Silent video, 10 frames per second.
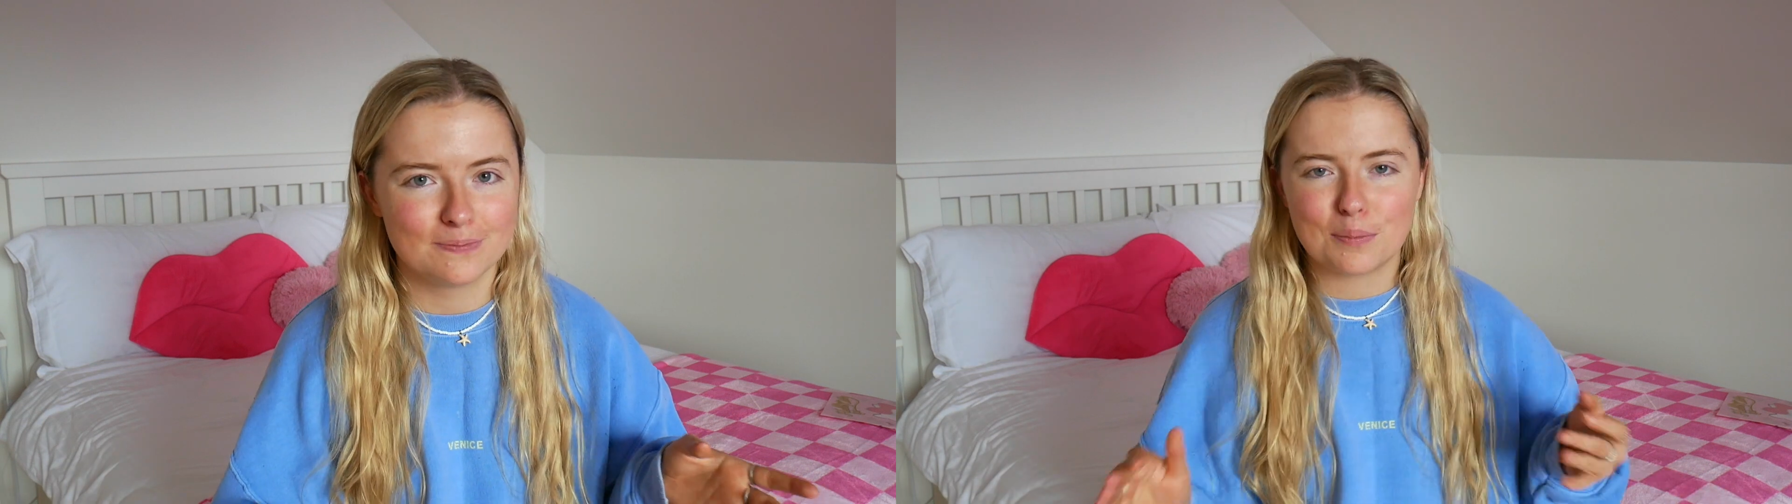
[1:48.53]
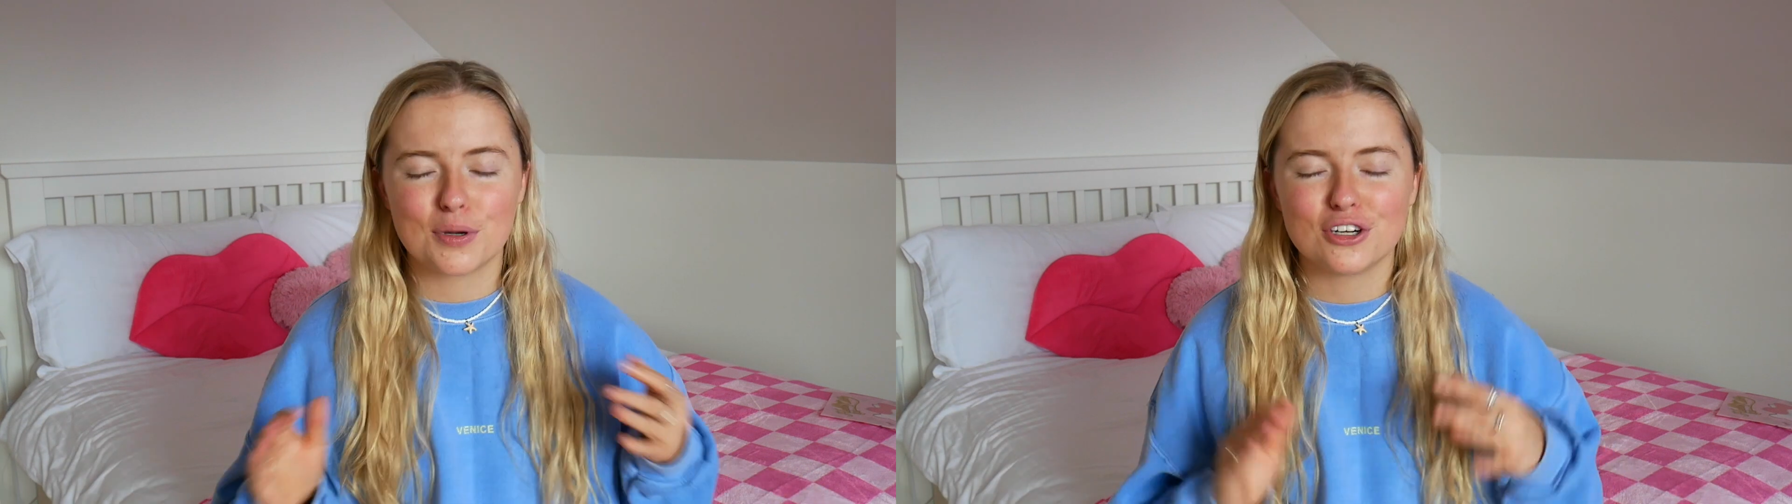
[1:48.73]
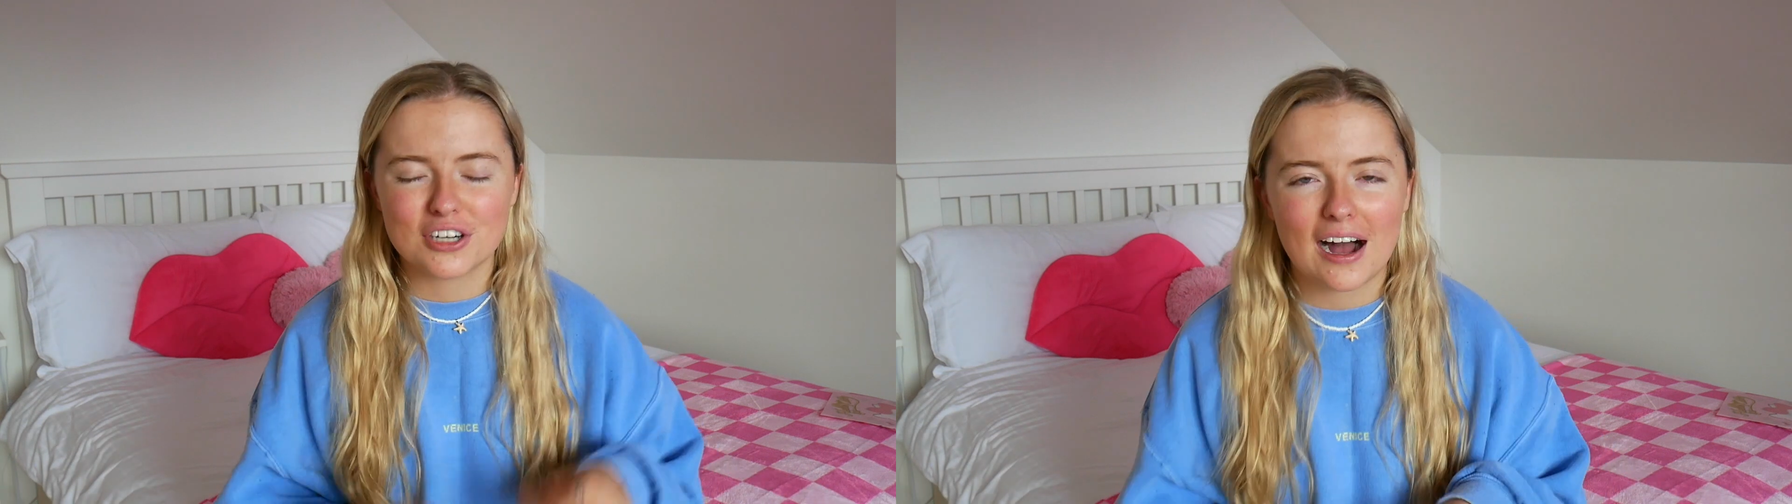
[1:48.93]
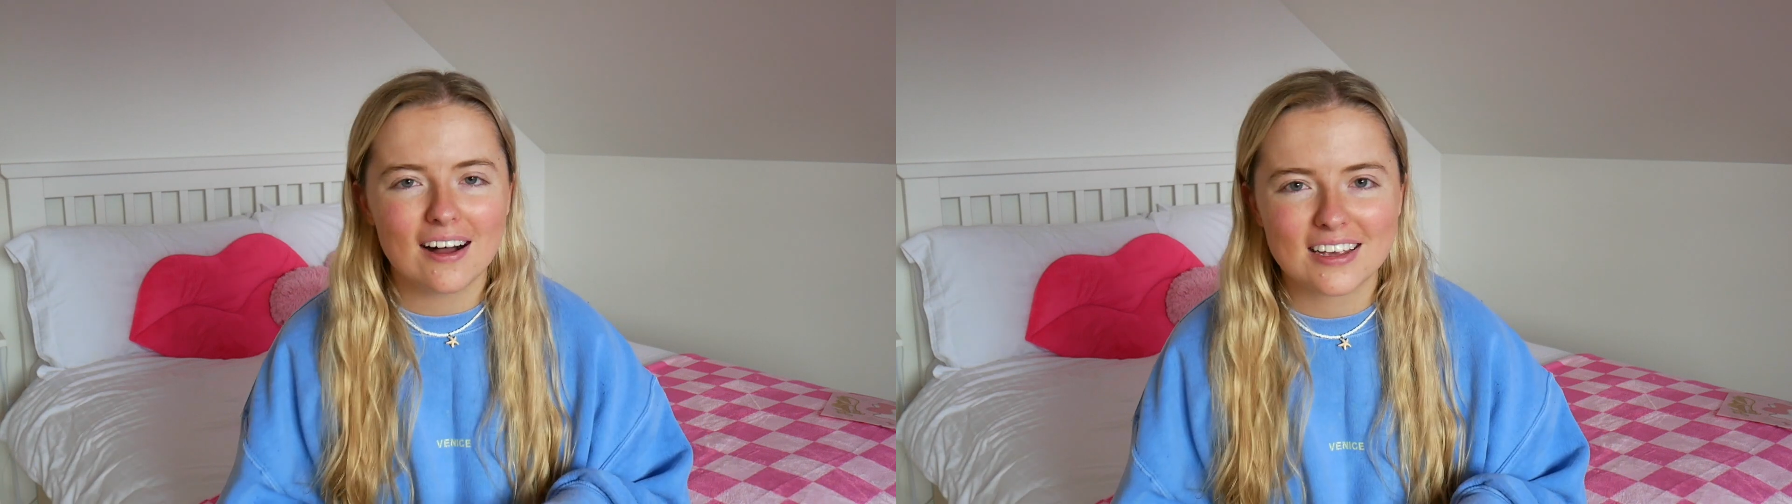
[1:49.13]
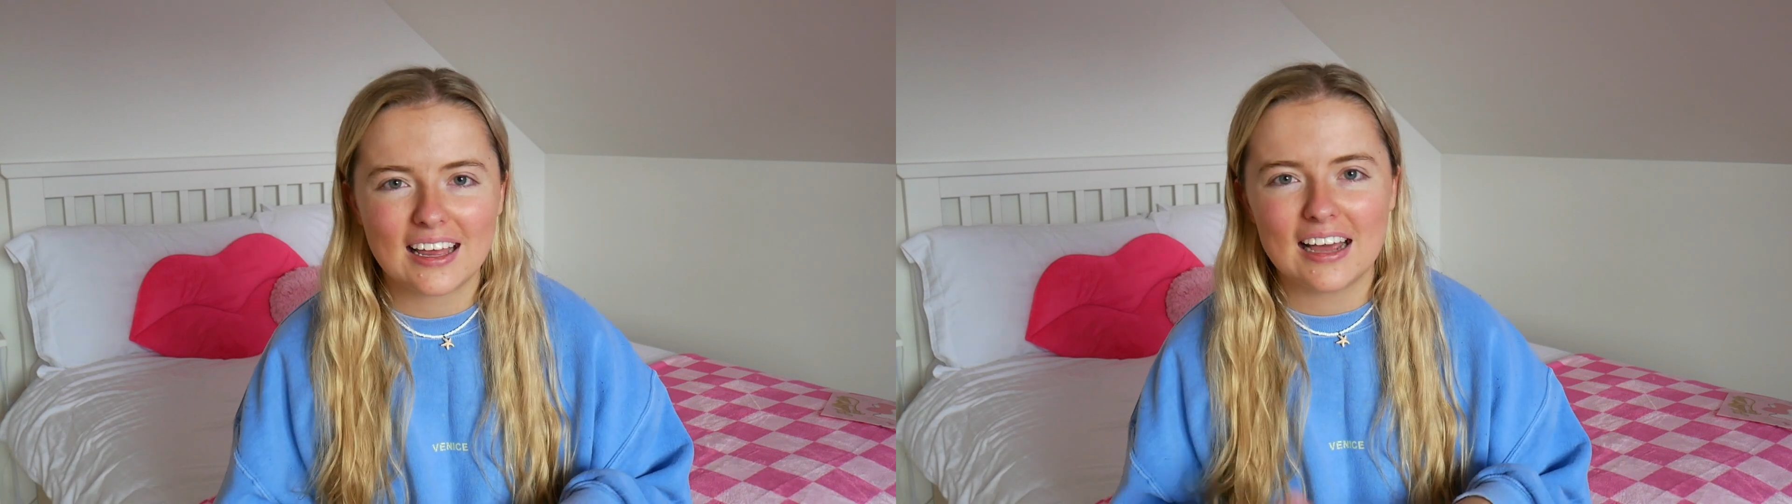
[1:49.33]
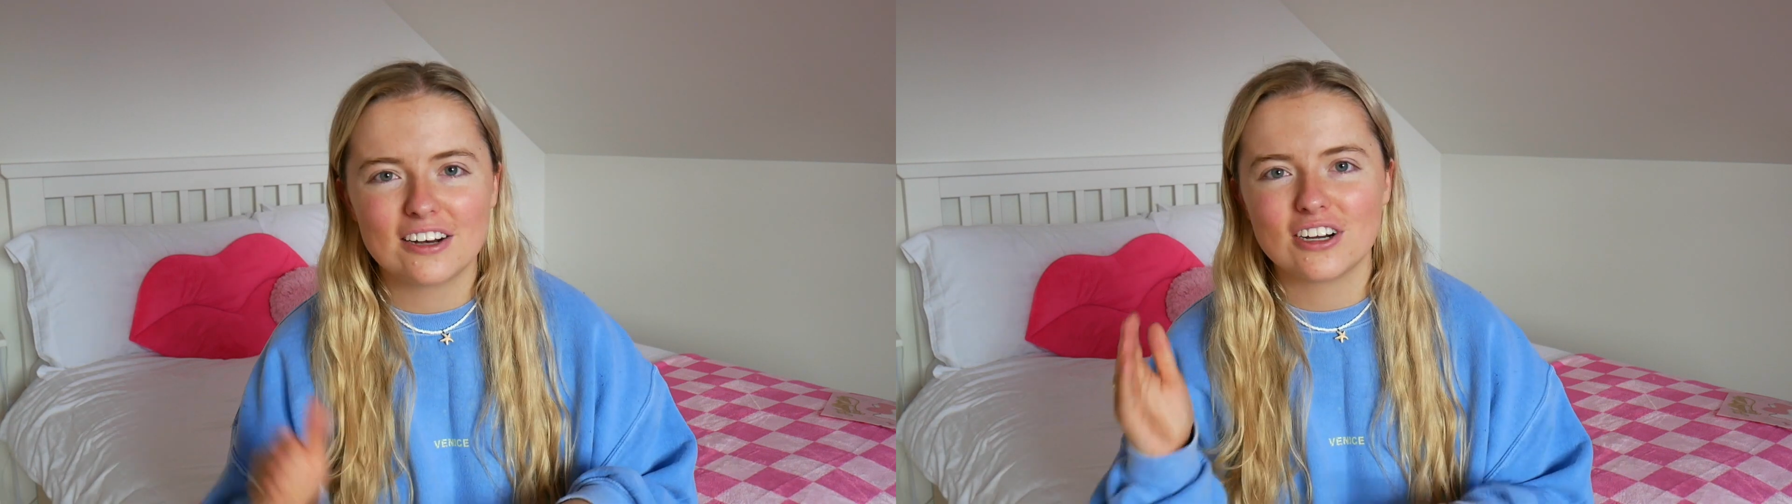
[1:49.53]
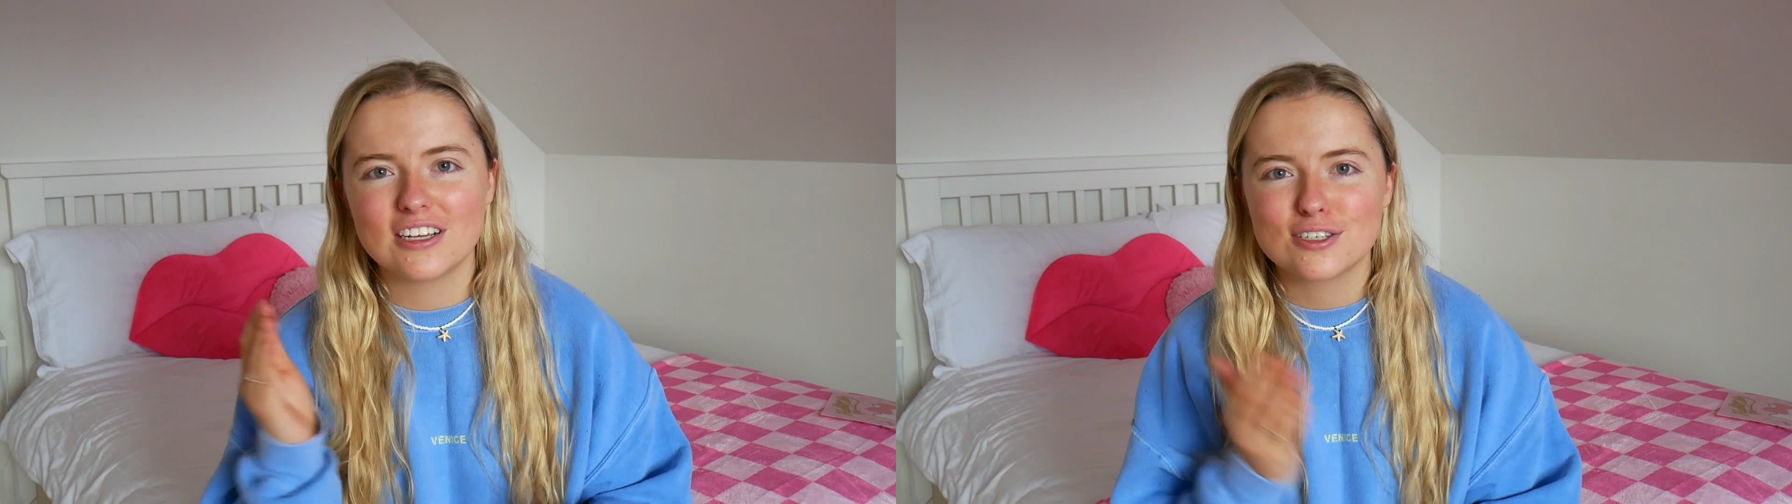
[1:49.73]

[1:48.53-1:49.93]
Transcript: But your calculator is